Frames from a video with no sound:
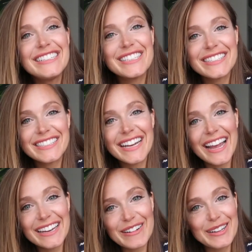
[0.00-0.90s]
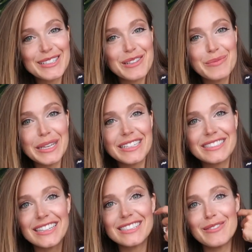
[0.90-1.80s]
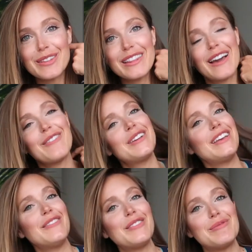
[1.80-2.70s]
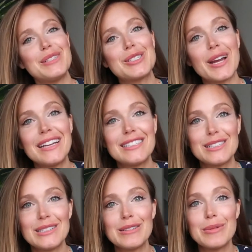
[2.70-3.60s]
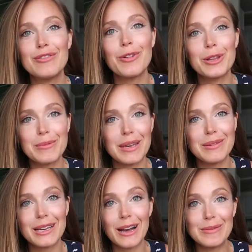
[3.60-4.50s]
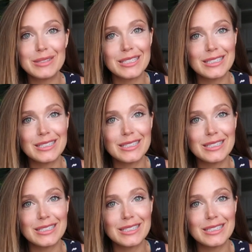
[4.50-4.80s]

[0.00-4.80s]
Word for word: Justin and I had gone to the beach. It's something that we've been trying to do before the baby comes,